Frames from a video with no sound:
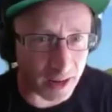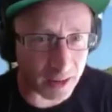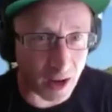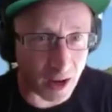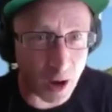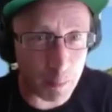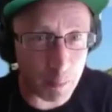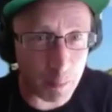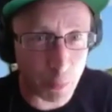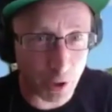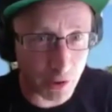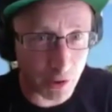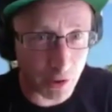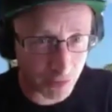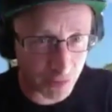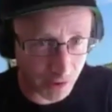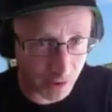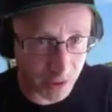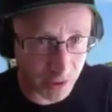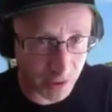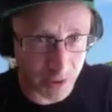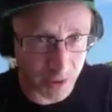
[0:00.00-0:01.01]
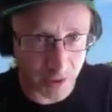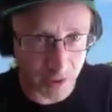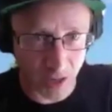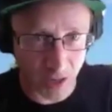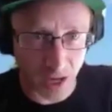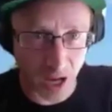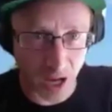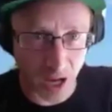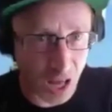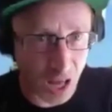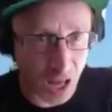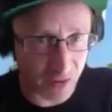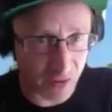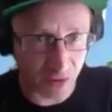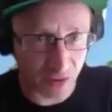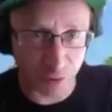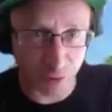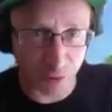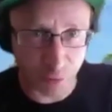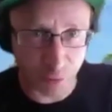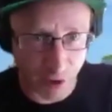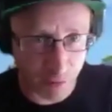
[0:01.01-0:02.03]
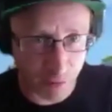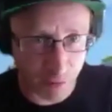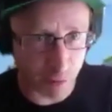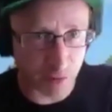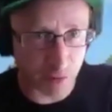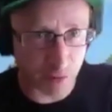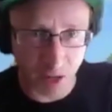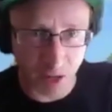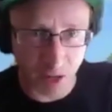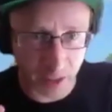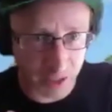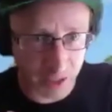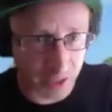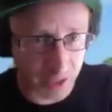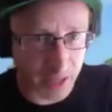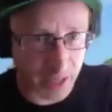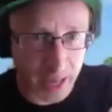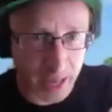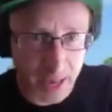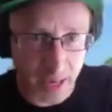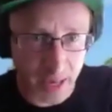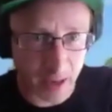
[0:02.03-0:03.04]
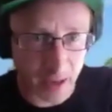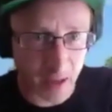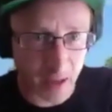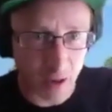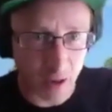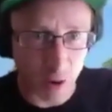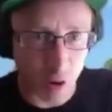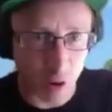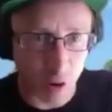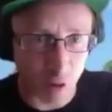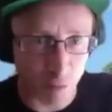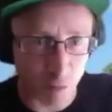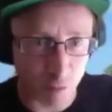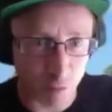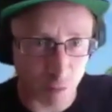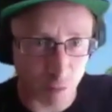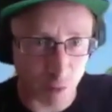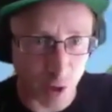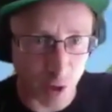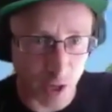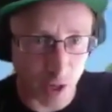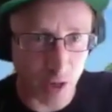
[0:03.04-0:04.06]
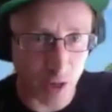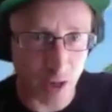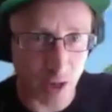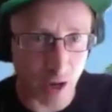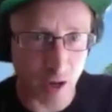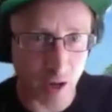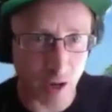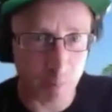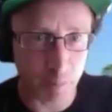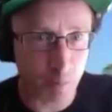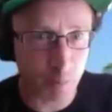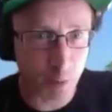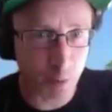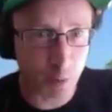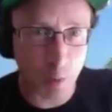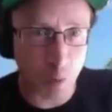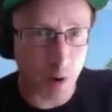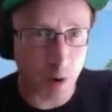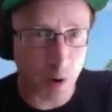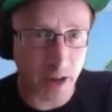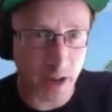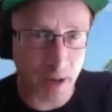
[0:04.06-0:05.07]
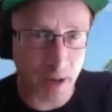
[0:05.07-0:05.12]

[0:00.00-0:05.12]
I'm personally a glutton for everything I can get of her. I'm quite